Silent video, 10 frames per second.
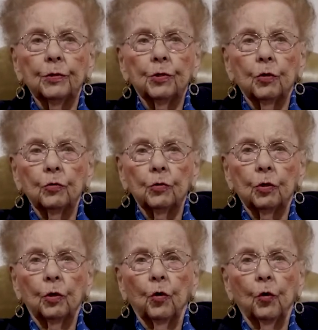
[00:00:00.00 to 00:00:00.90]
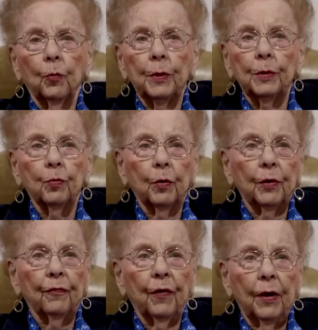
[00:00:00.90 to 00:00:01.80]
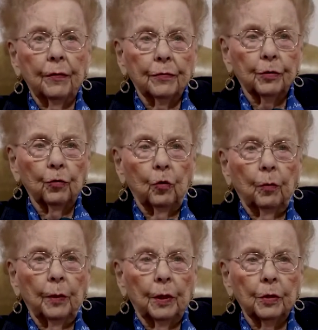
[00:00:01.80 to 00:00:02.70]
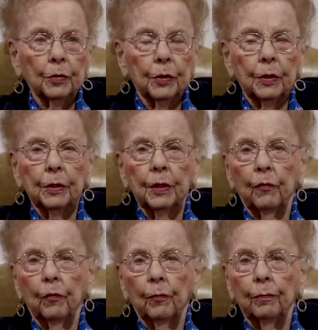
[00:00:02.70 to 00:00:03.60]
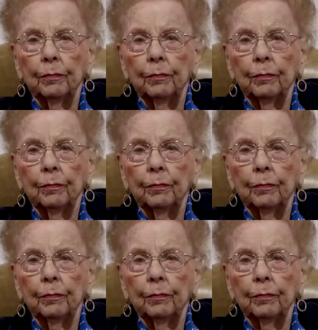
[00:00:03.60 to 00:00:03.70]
chosen to go to B-25 school because they had never